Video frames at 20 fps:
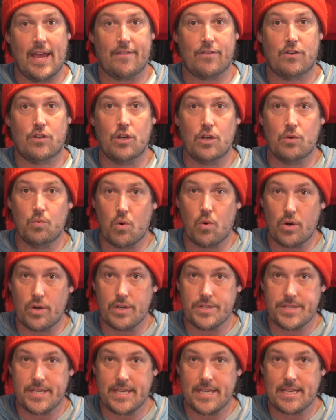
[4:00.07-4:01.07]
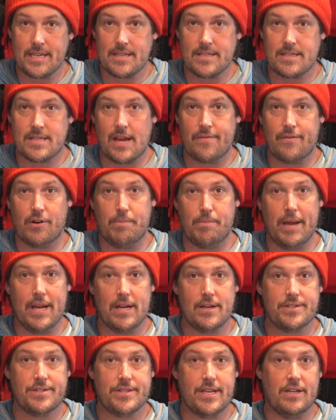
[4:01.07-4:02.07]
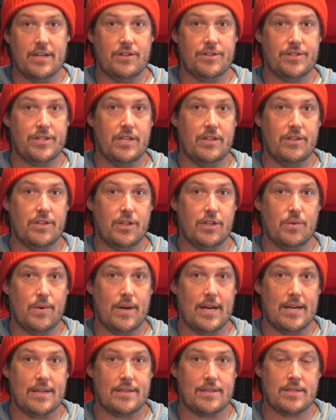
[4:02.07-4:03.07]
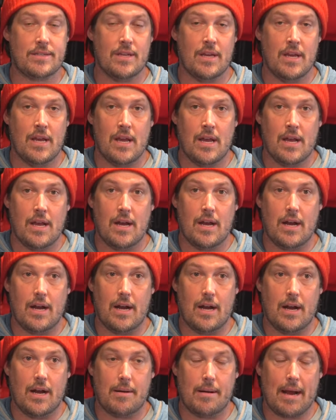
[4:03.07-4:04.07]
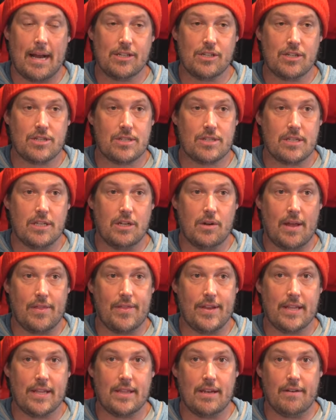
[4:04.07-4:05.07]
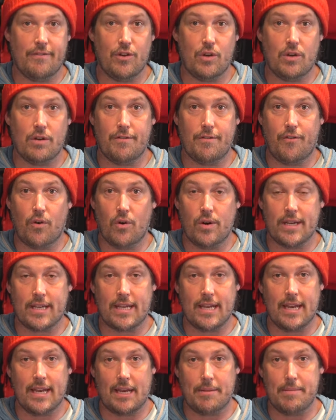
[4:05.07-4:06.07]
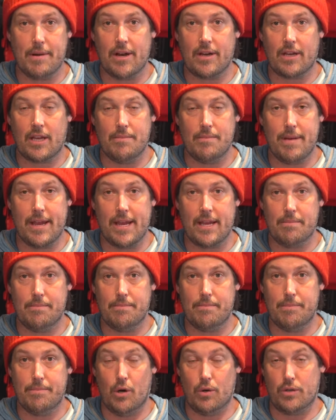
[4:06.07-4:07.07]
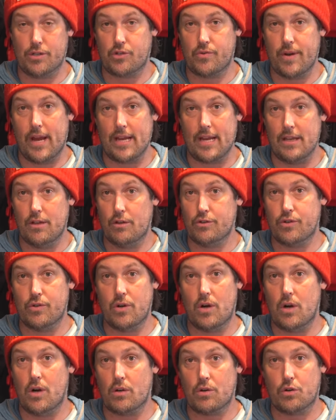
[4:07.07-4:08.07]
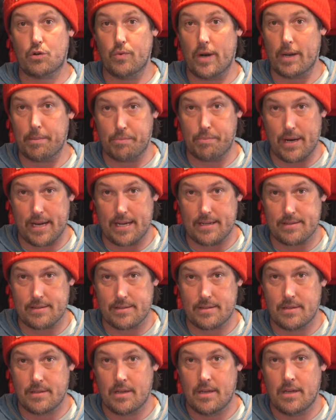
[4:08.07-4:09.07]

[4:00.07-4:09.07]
have good warranties. They have repair centers here in the US. I think that if you can afford it, getting an American-made boat is great. And those are all great brands.